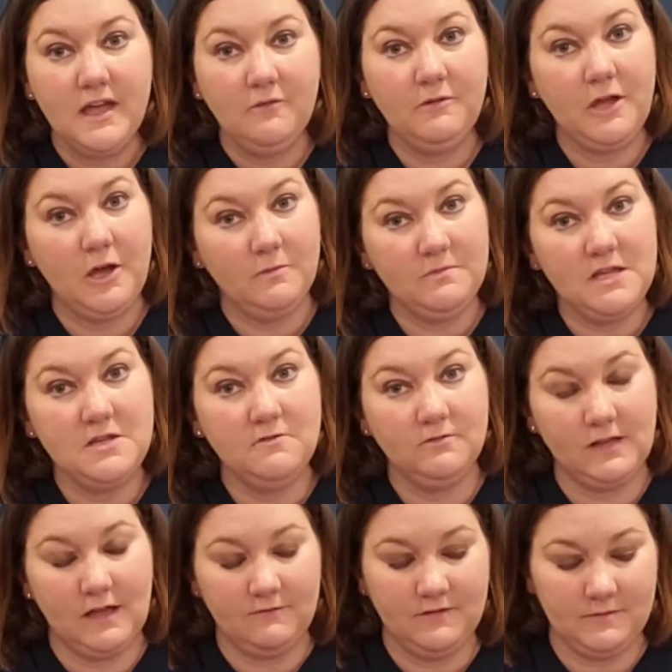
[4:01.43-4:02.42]
We hope that
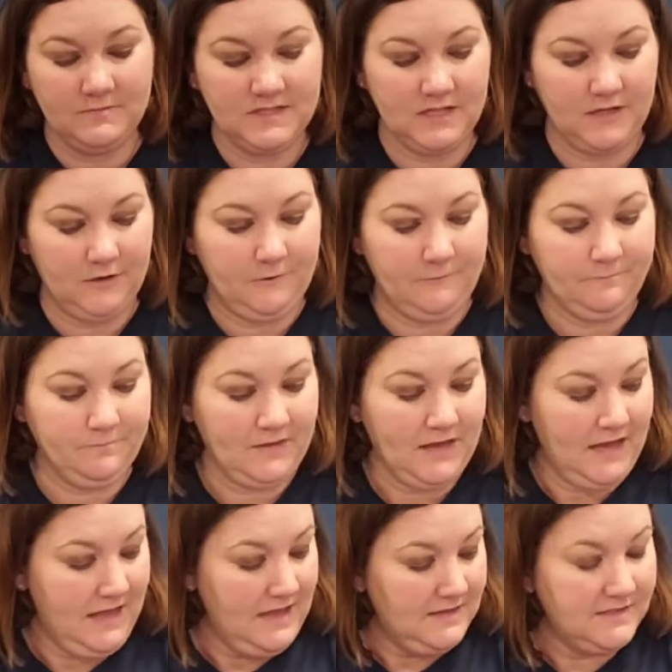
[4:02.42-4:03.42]
you love them too.
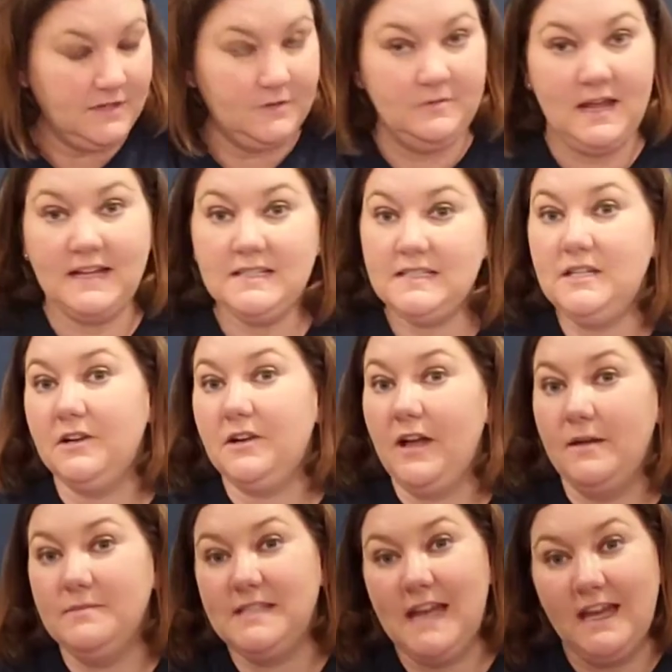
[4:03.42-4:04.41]
So next here
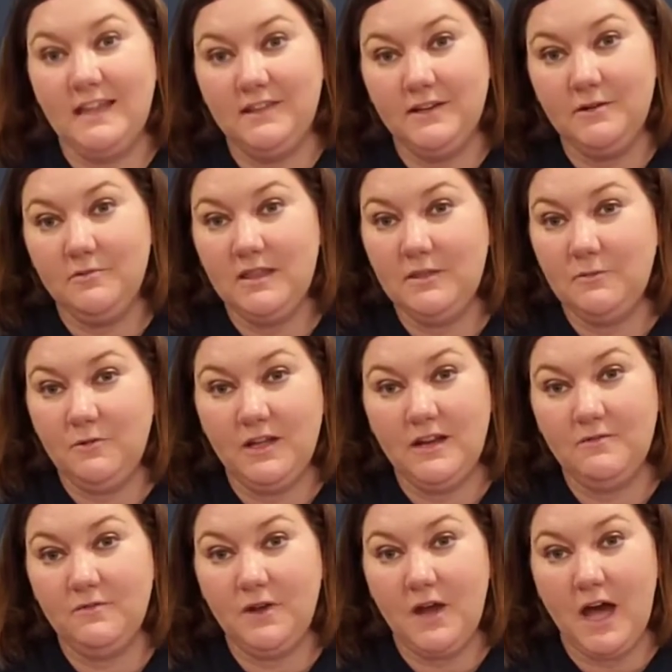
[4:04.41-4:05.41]
comes Heather with one
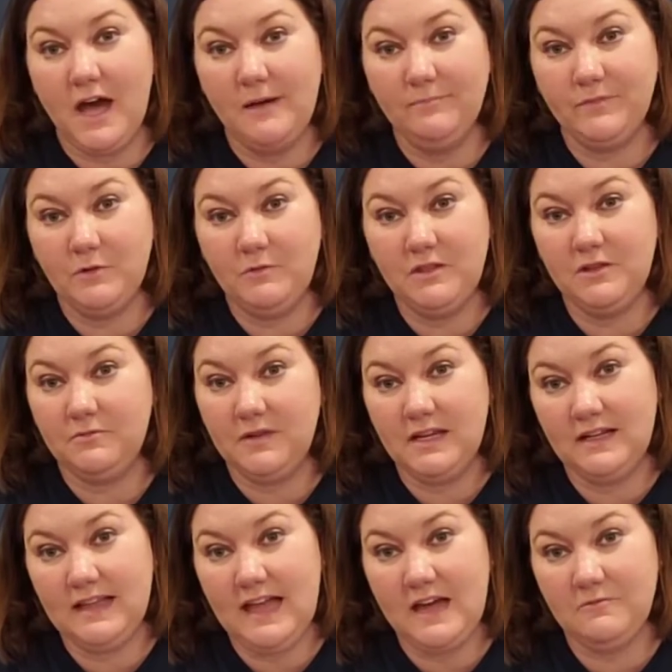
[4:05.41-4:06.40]
of um, with a
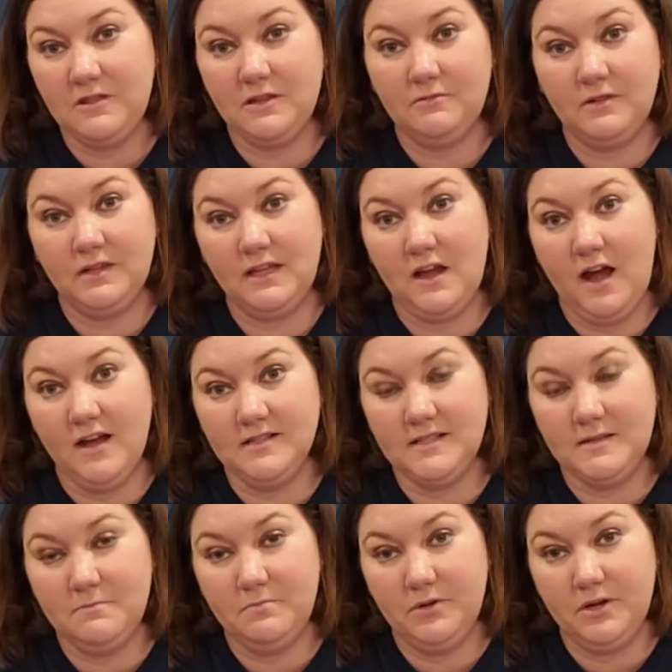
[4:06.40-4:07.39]
read aloud with a really
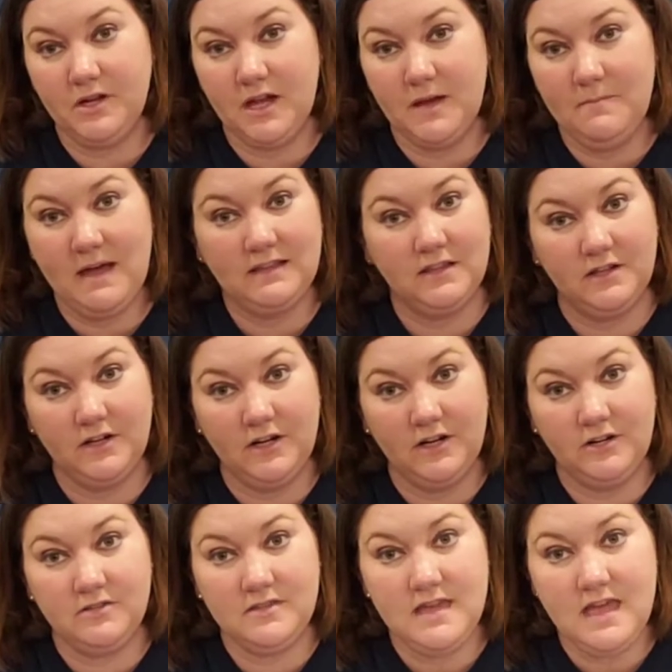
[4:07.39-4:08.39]
awesome book about the
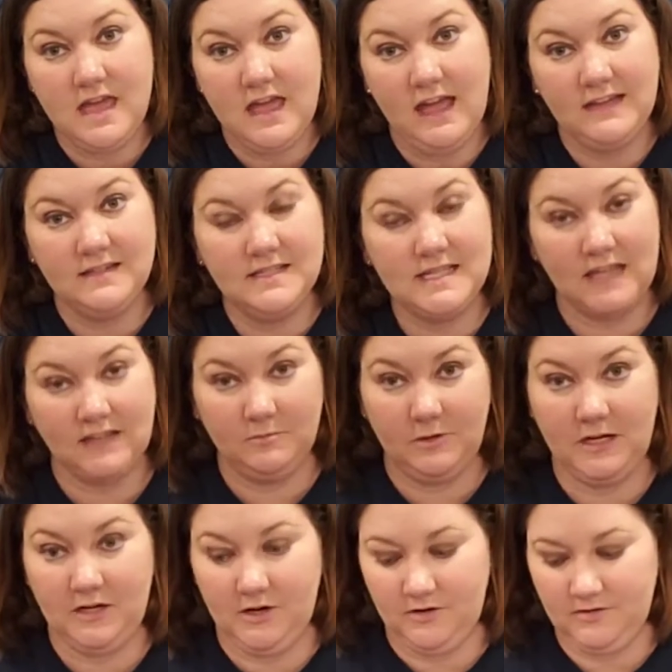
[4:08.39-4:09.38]
earth and to
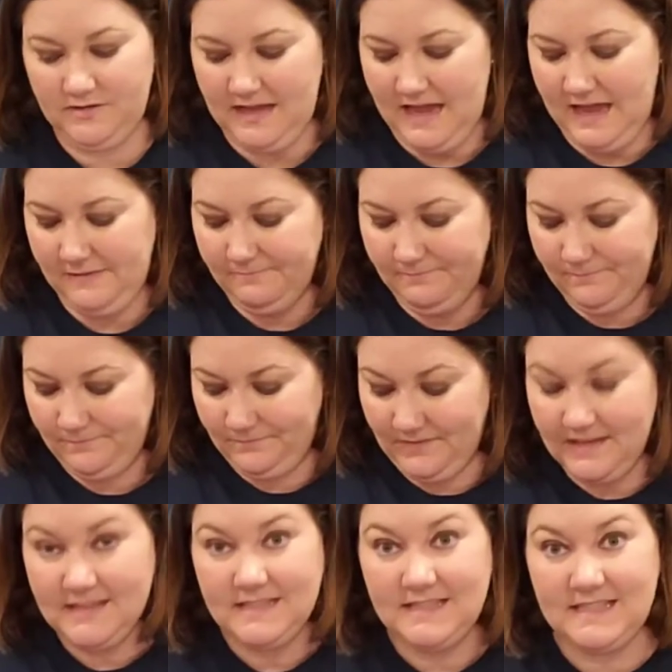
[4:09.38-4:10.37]
celebrate Earth Day.
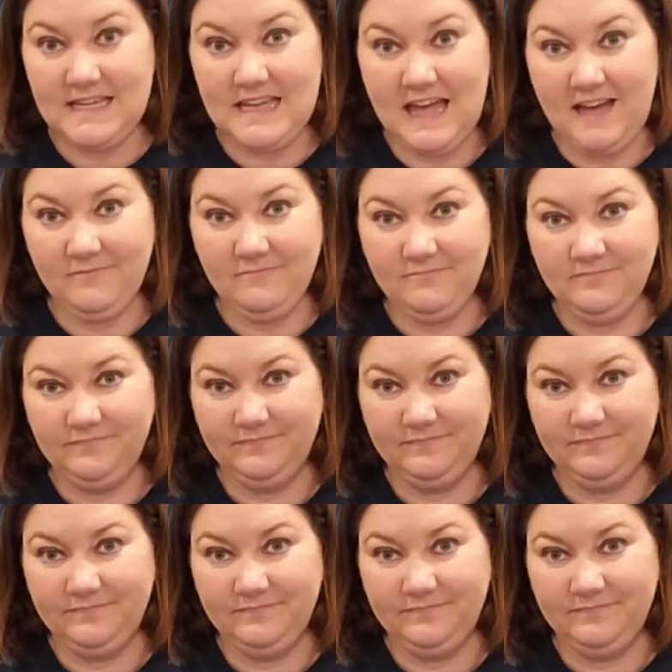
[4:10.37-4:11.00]
See ya!